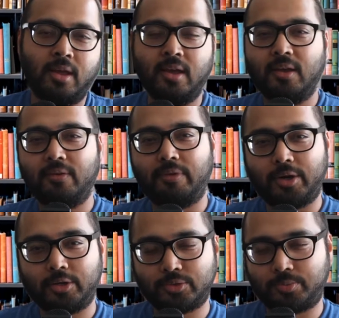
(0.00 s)

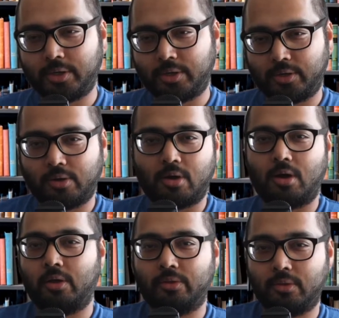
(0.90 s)
veterans written
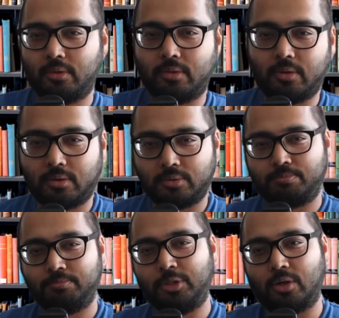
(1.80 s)
on
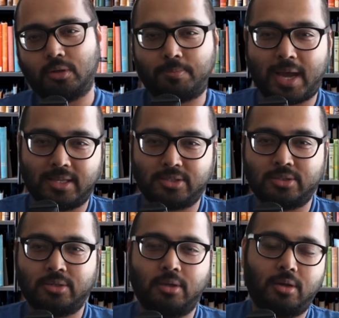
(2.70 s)
the patch
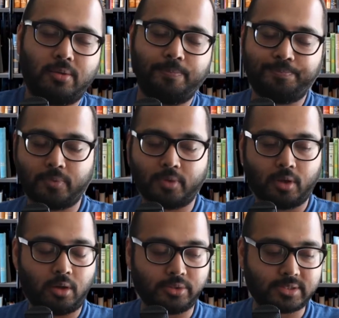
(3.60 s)

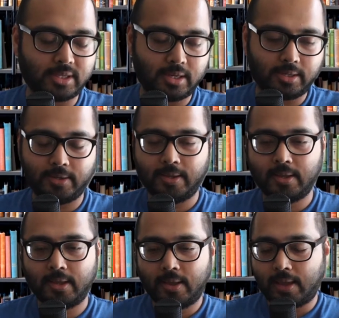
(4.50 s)
on the side.
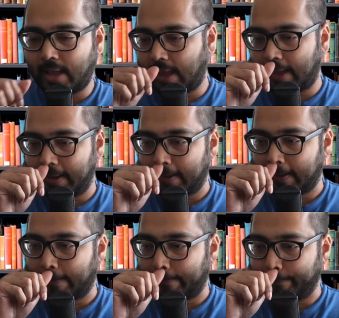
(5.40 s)
And
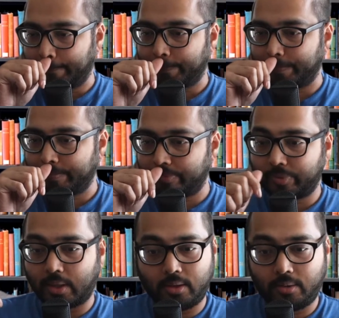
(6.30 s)

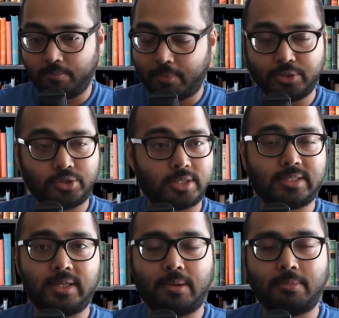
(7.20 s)
mind you, I
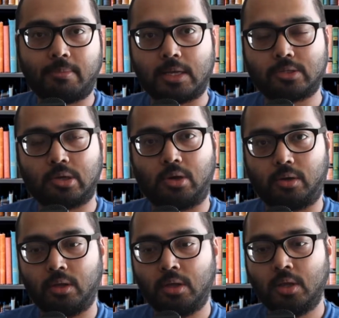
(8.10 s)
still have my mask on.
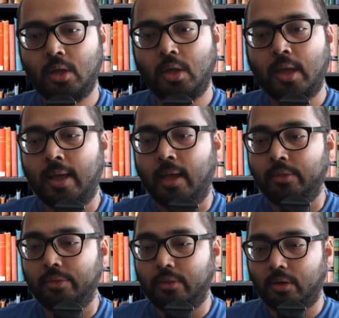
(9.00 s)

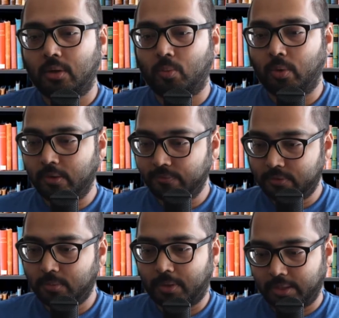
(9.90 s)
The one of the
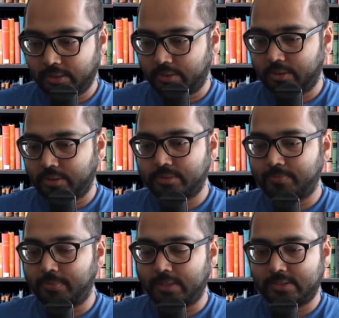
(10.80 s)
bikers
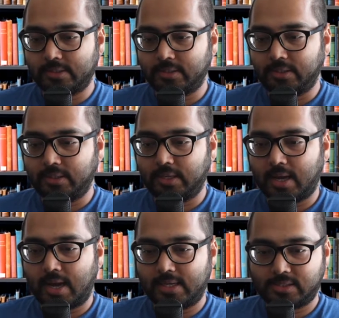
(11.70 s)
basically
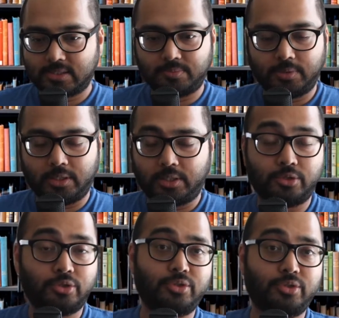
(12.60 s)
asks me, "Did
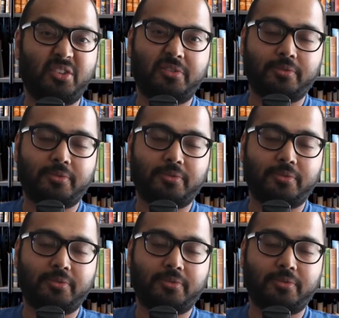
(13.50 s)
you serve?"